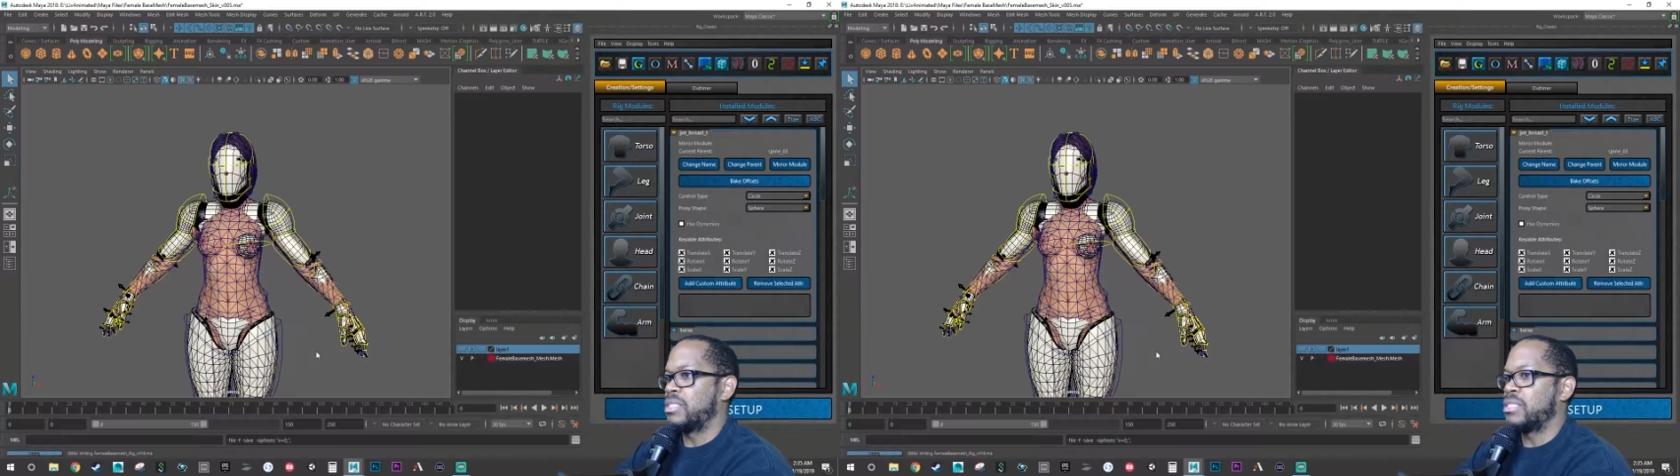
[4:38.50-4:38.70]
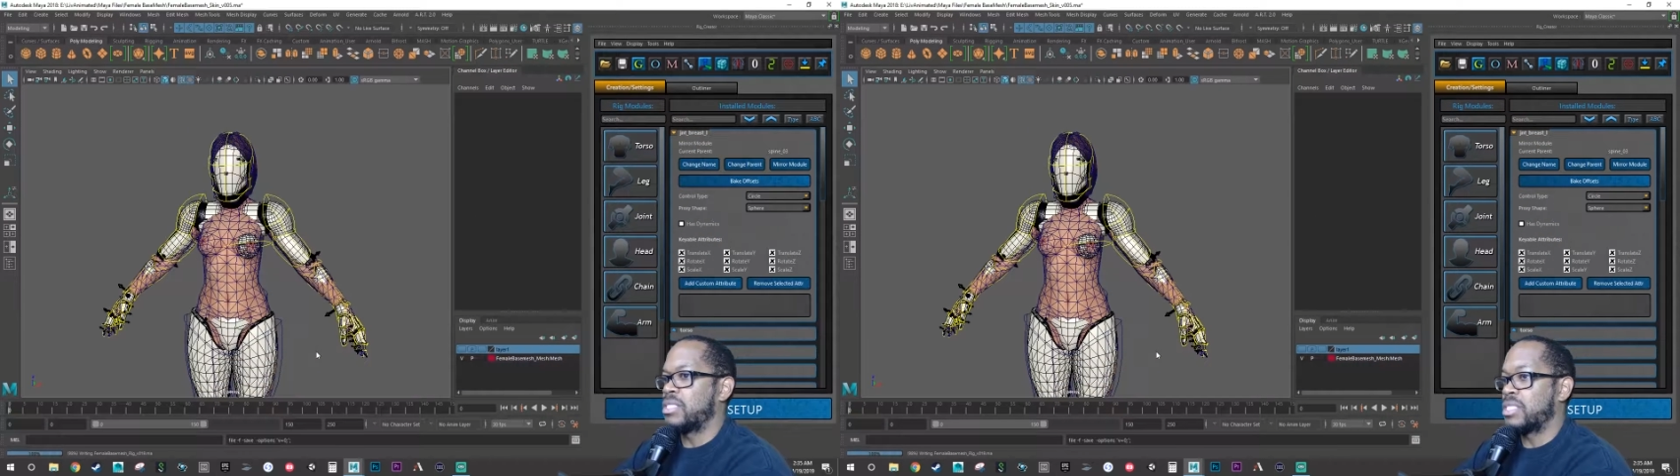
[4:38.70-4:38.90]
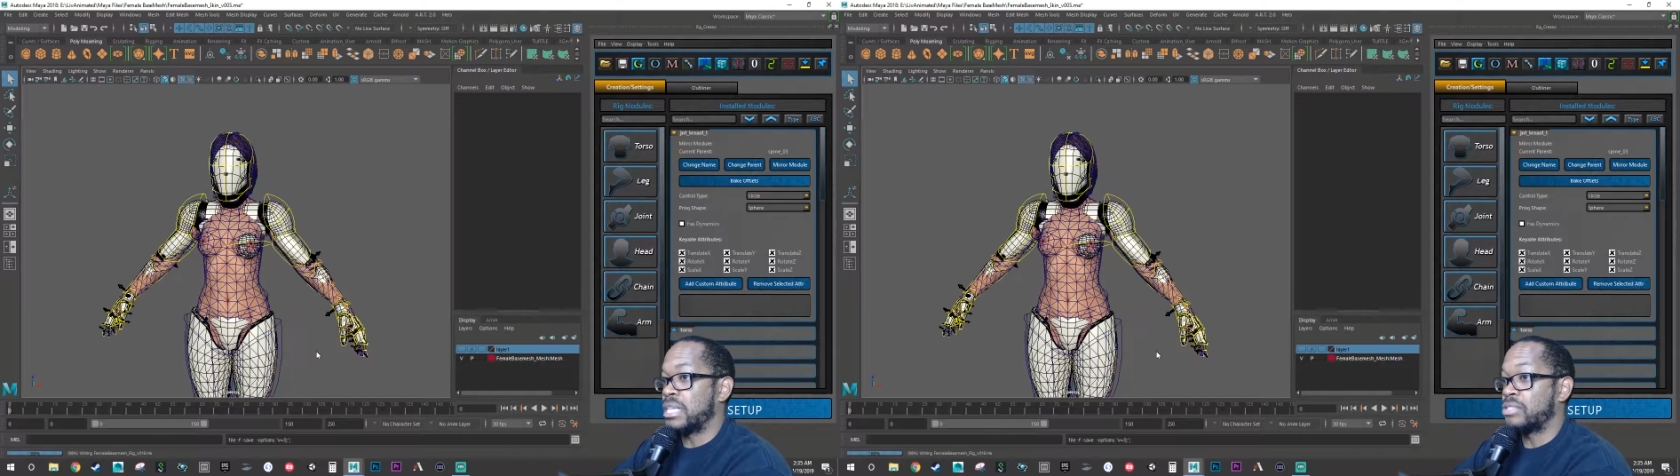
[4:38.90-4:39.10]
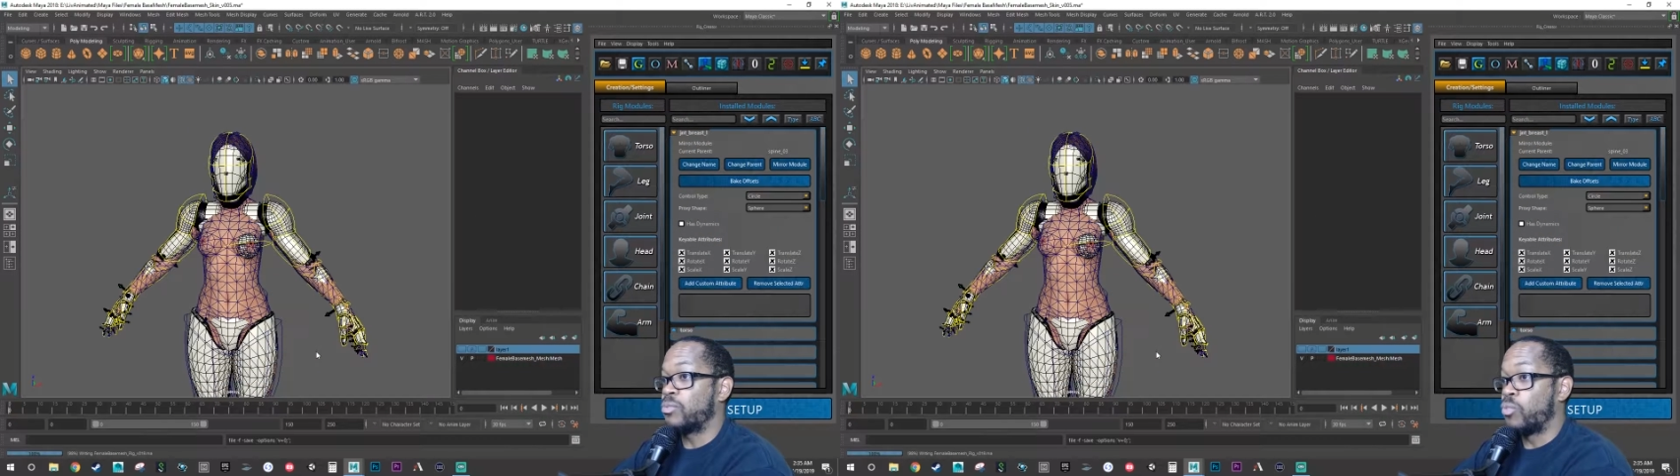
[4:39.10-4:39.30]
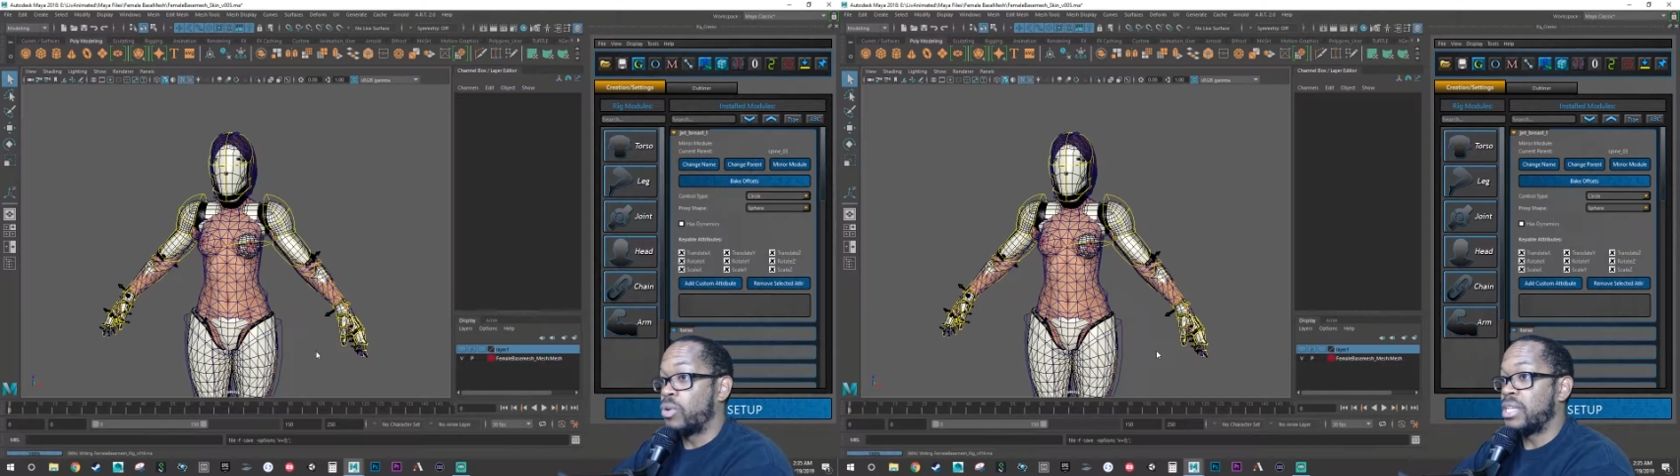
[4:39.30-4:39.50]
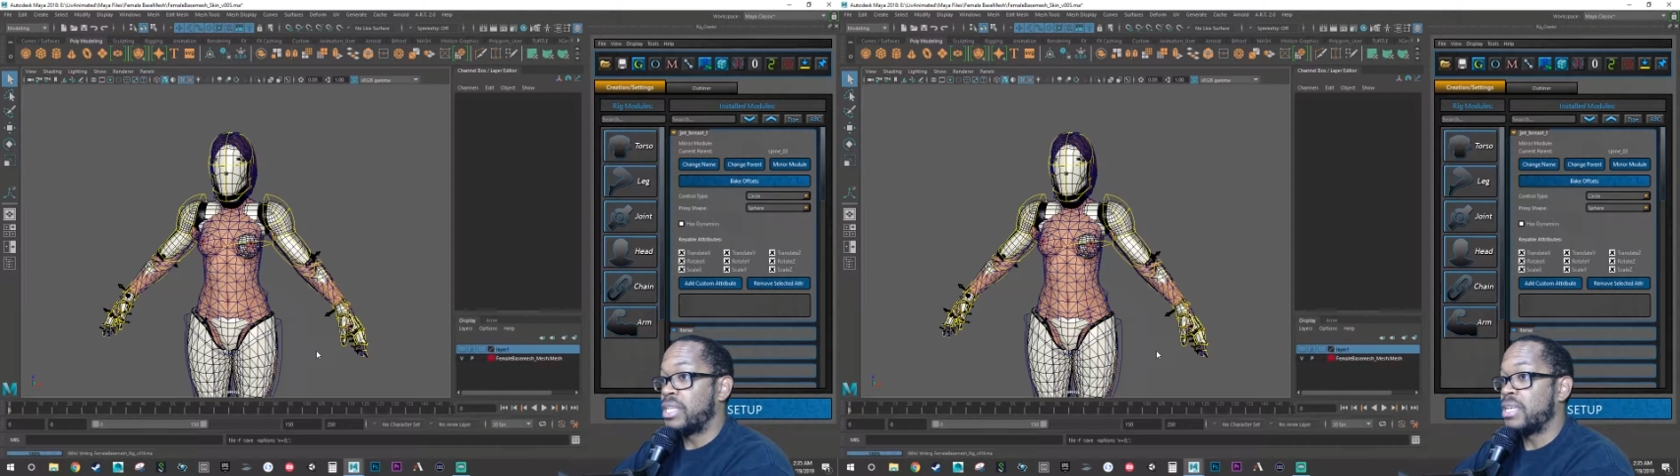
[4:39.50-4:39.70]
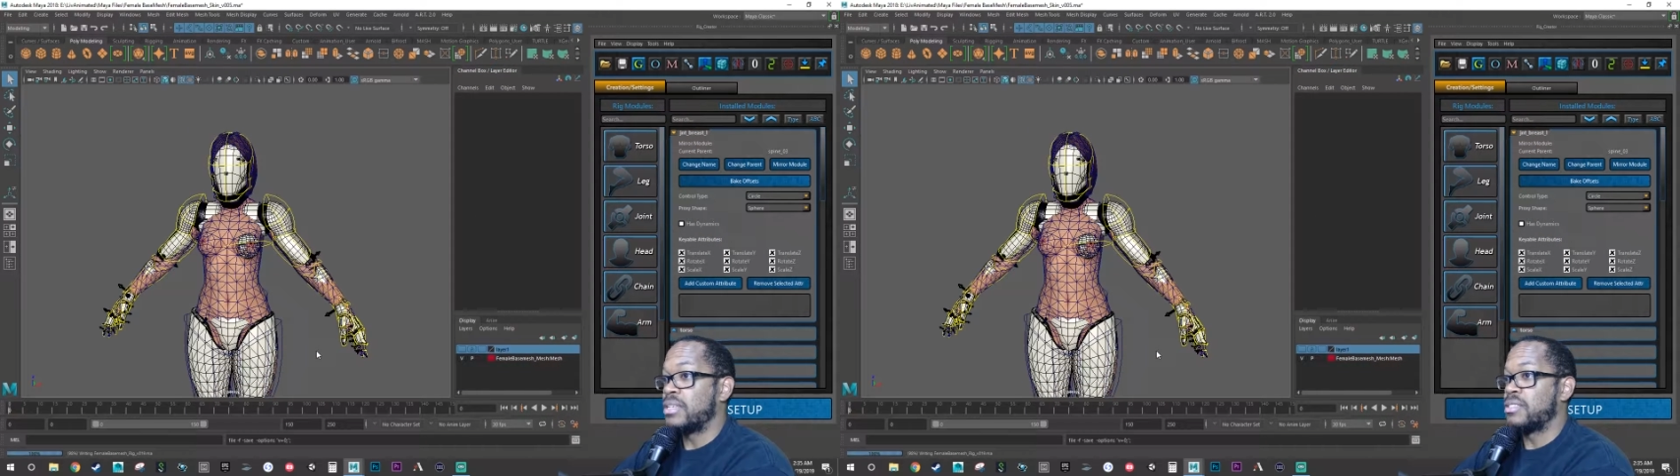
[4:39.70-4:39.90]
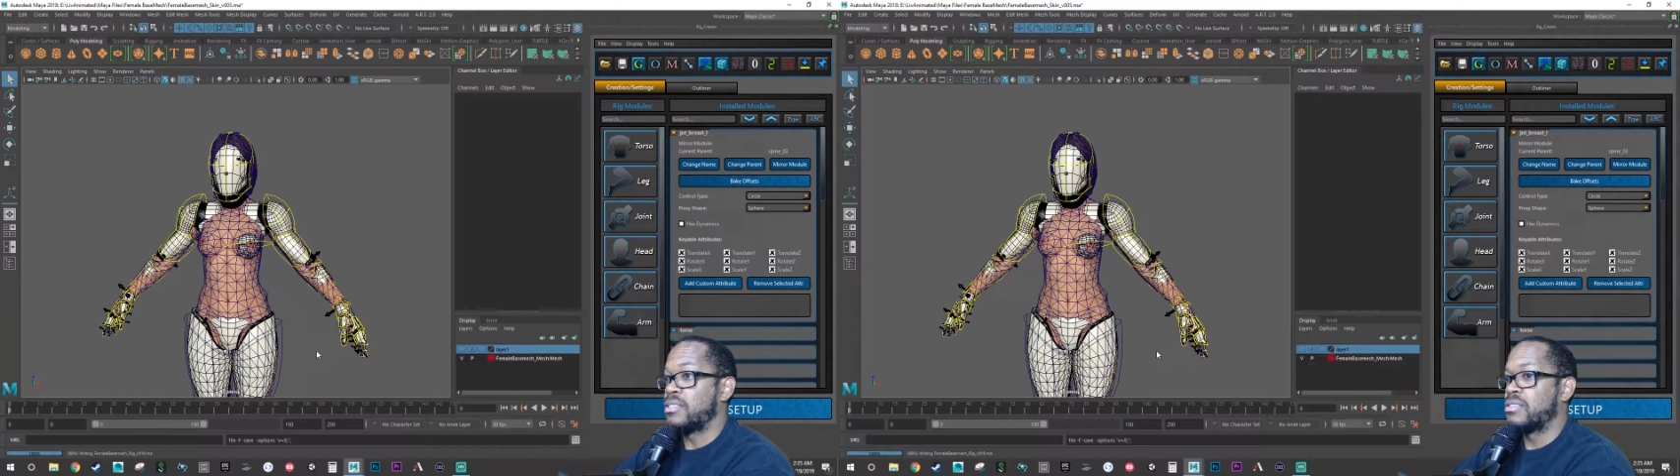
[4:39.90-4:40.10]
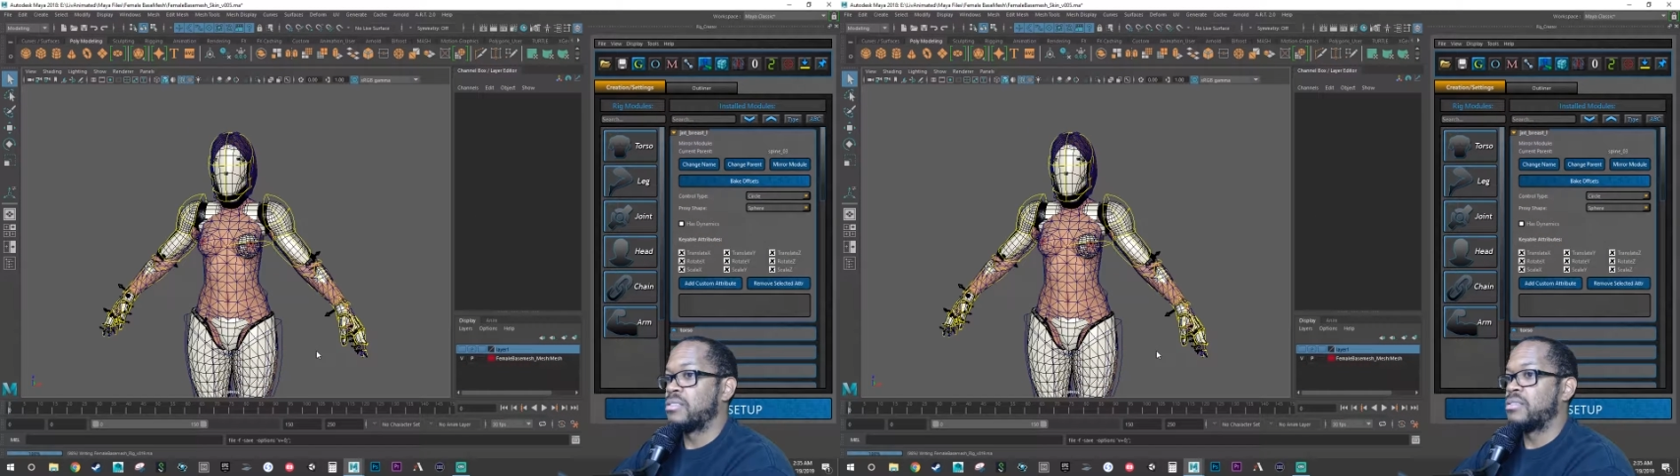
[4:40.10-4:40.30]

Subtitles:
Since that's what it is.